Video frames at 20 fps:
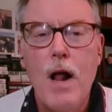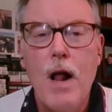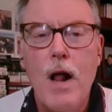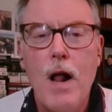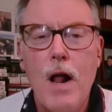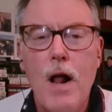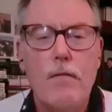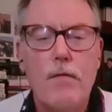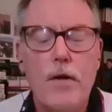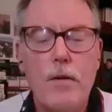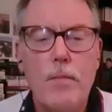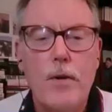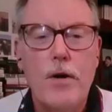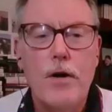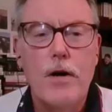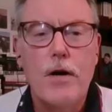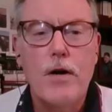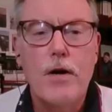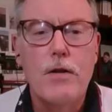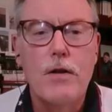of, the
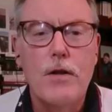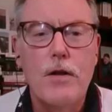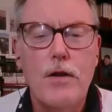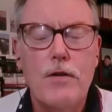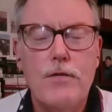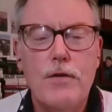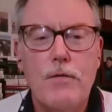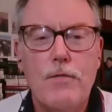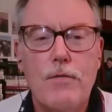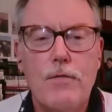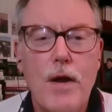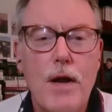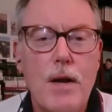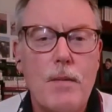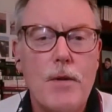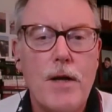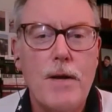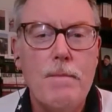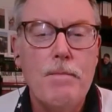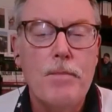American Legion
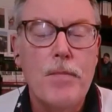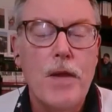family,